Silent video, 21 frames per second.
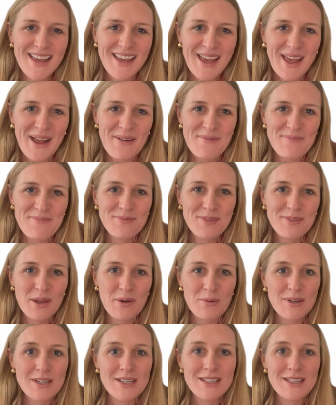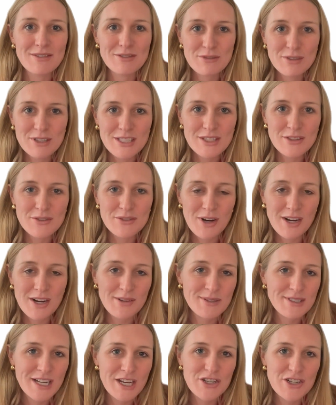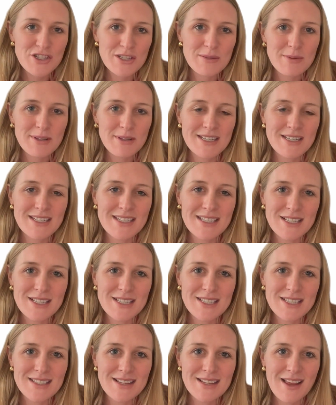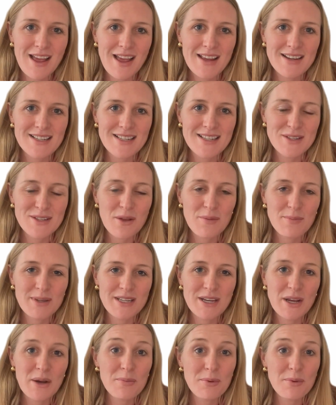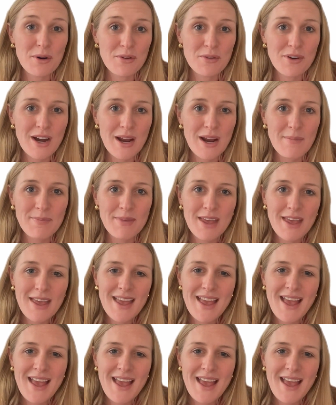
that we really try to intentionally build into this T-cell BDL program,